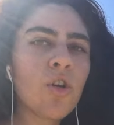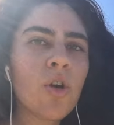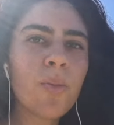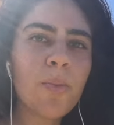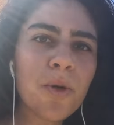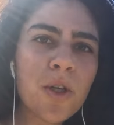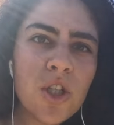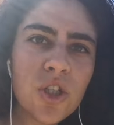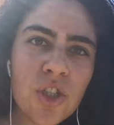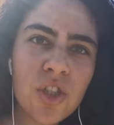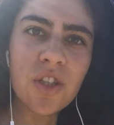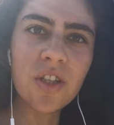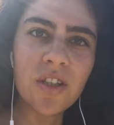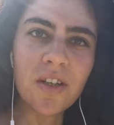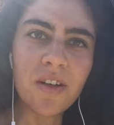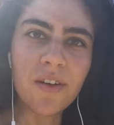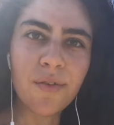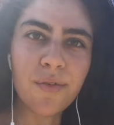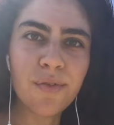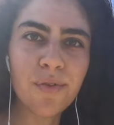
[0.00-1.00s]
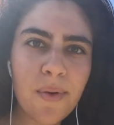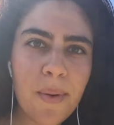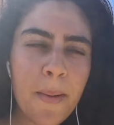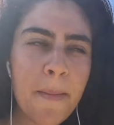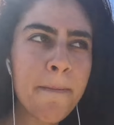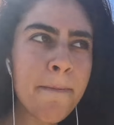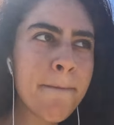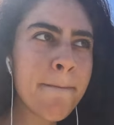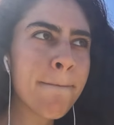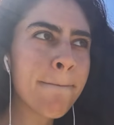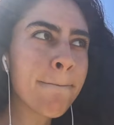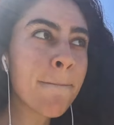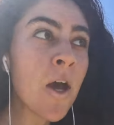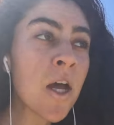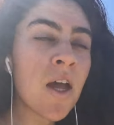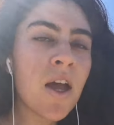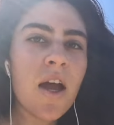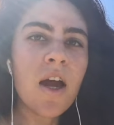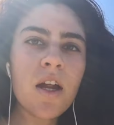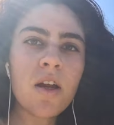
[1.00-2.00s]
you're appreciative.
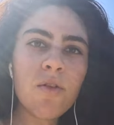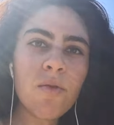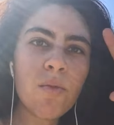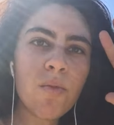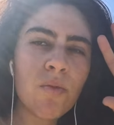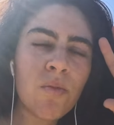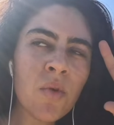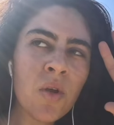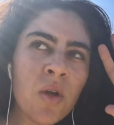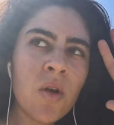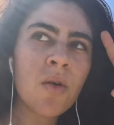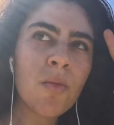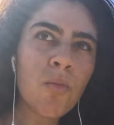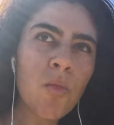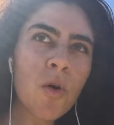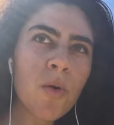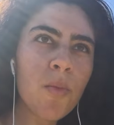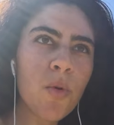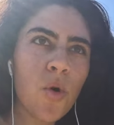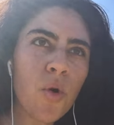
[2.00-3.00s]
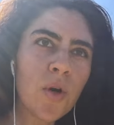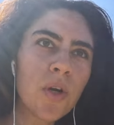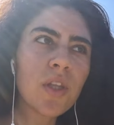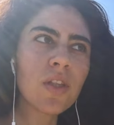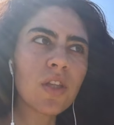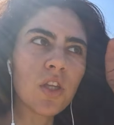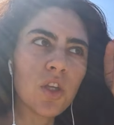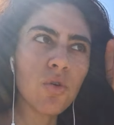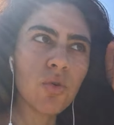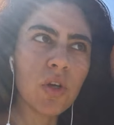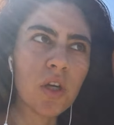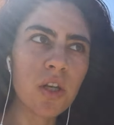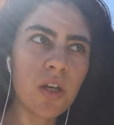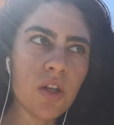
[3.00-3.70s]
And more importantly, you